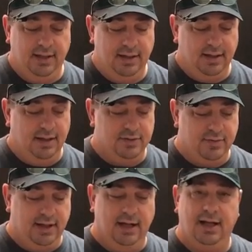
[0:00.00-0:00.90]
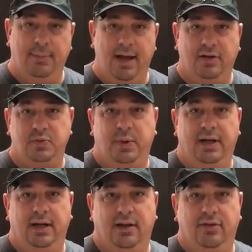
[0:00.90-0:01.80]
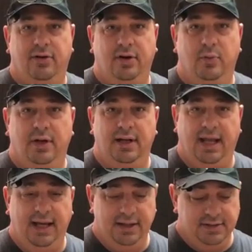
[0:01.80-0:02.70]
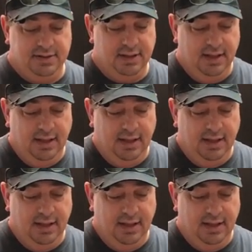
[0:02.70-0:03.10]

It's ready to come out. It's been in at thirty-one days.